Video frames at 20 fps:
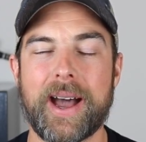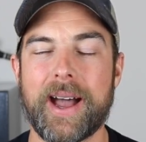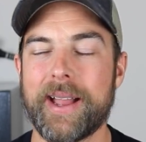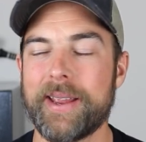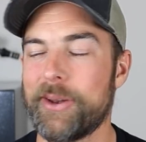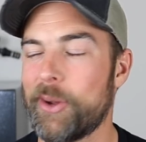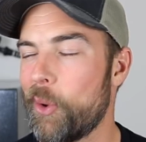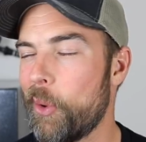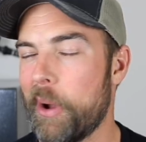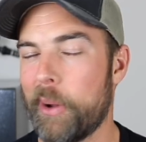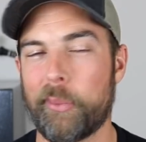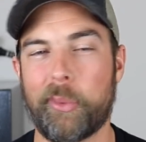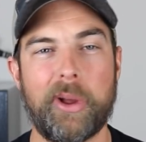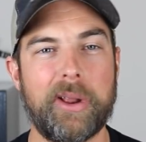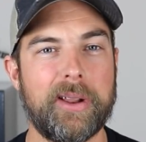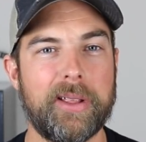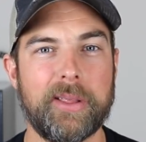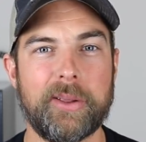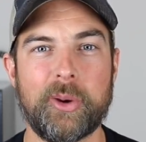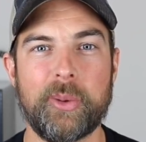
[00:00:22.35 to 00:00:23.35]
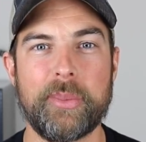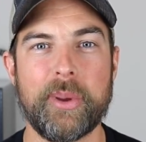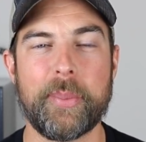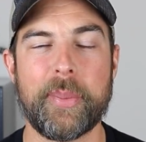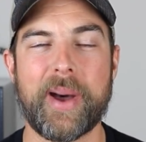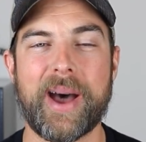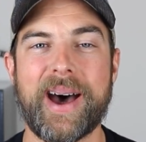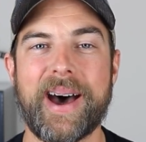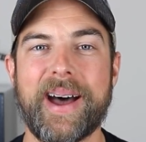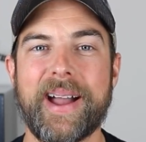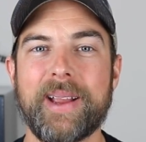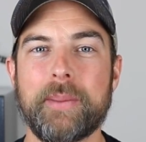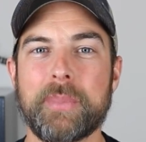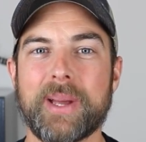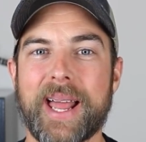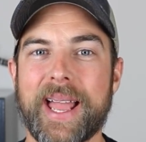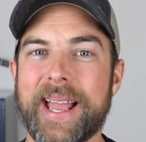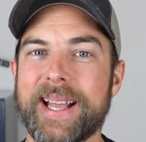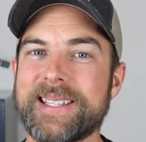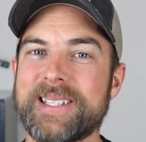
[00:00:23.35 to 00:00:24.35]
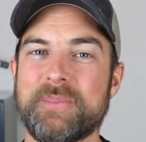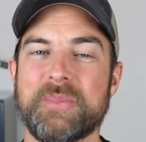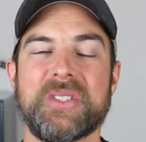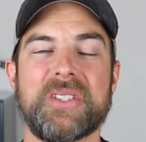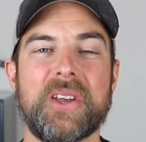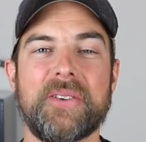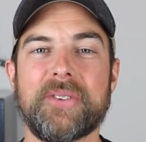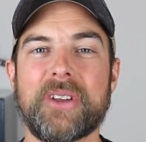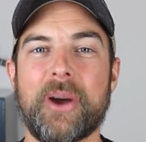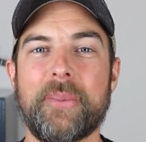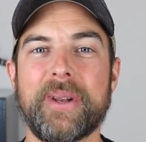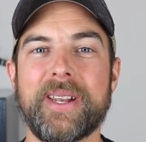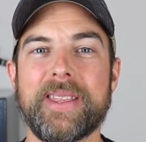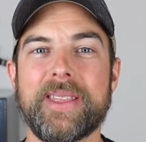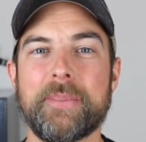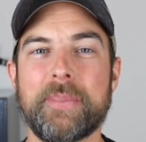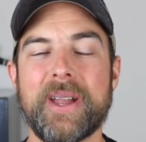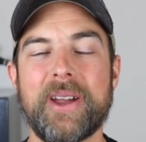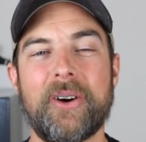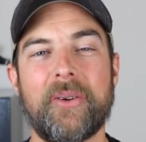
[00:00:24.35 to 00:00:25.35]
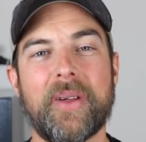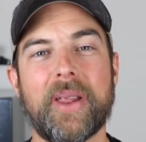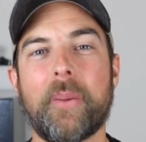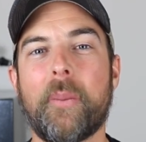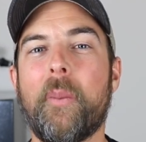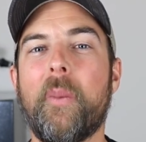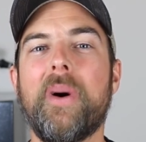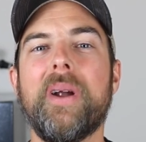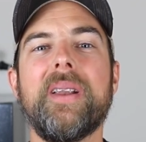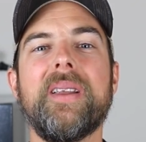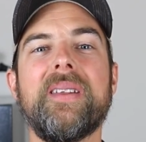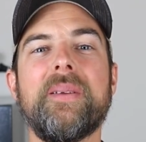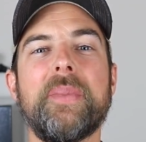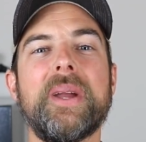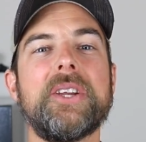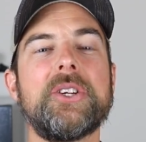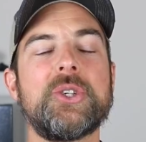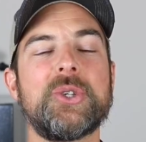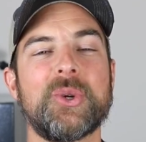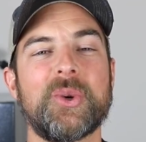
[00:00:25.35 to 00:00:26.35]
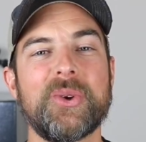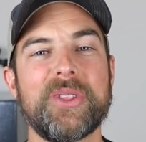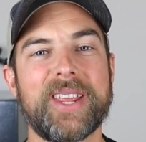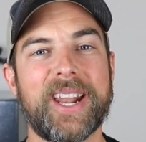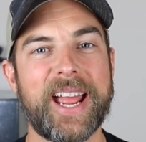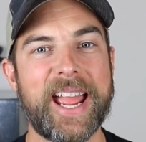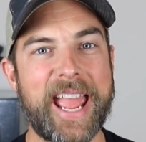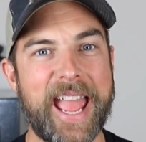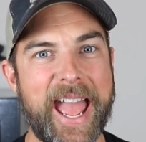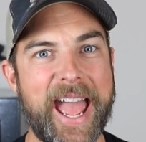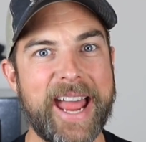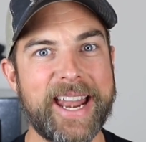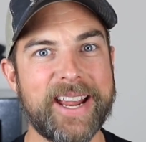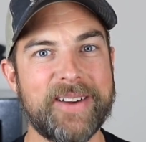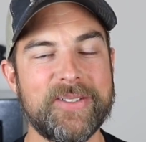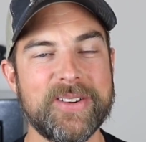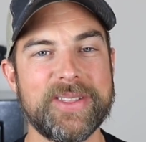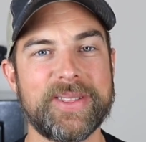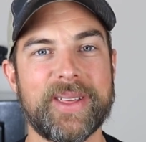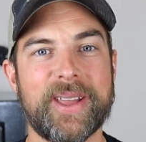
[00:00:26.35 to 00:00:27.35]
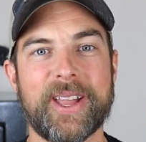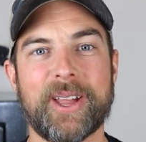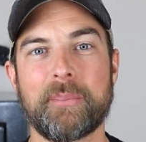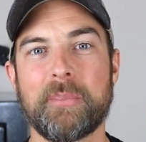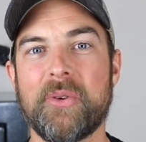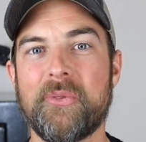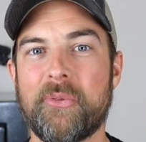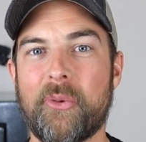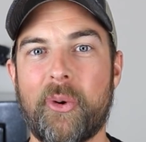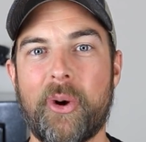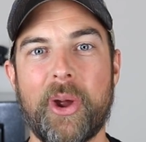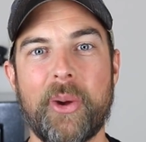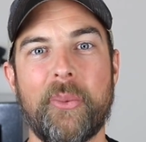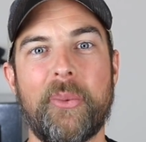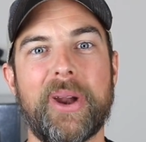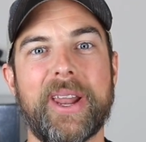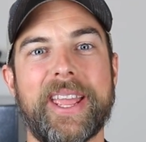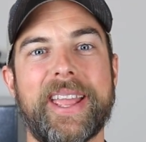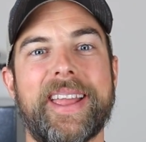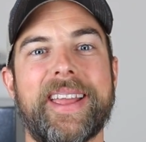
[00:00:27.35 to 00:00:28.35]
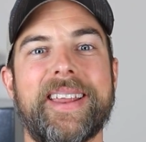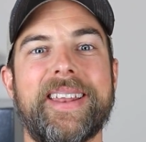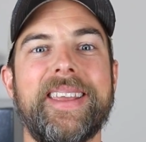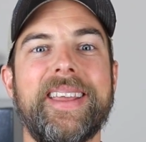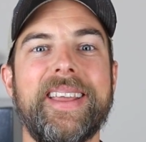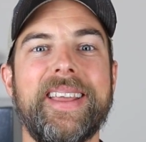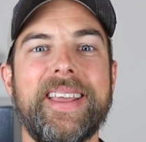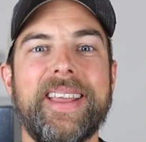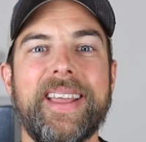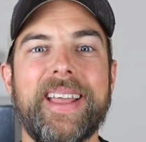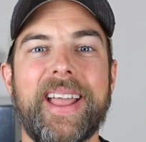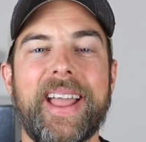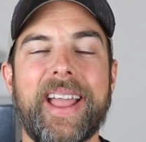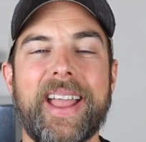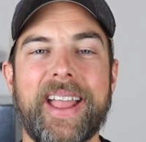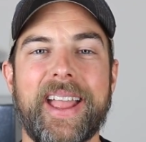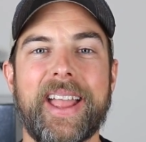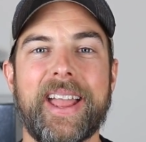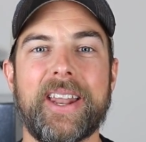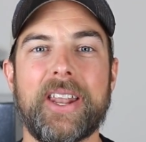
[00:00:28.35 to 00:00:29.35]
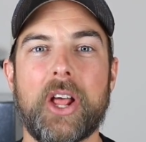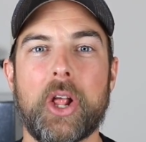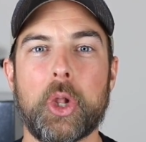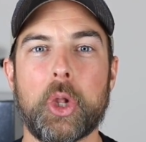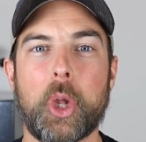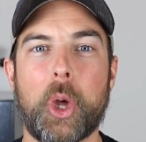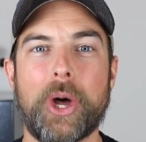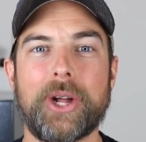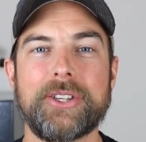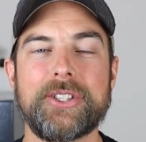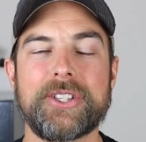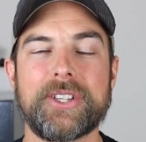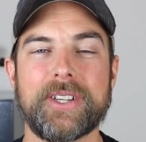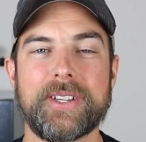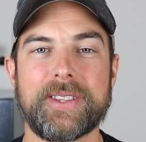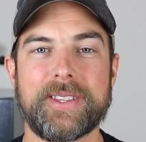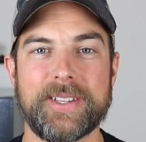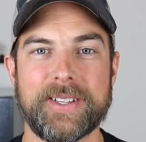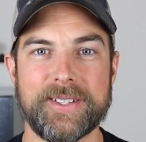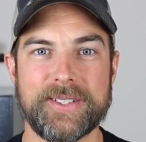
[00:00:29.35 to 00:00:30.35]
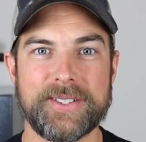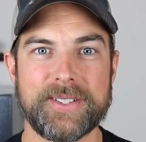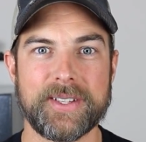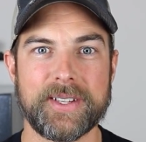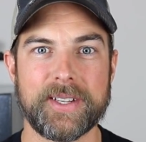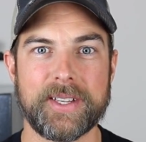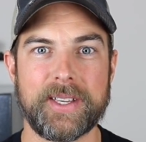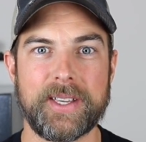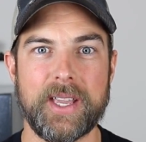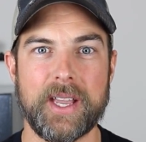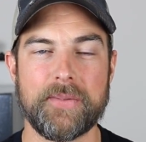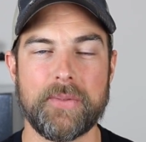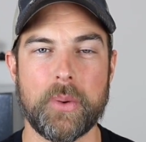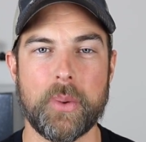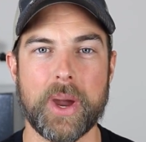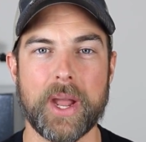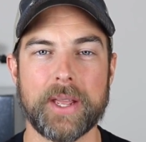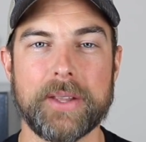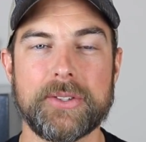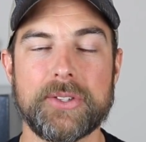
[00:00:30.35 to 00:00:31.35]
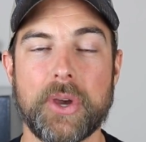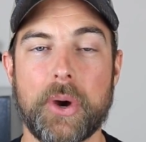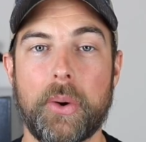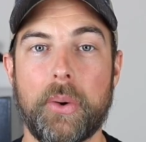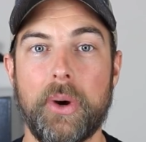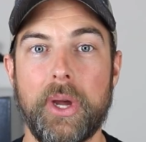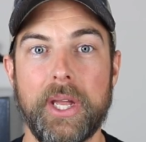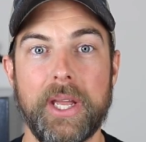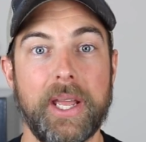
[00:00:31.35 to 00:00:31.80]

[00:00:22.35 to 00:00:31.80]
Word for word: I know I'm running a little bit behind, but I had some stuff coming in the mail and I wanted to make sure that I had everything before I went ahead and launched this giveaway. So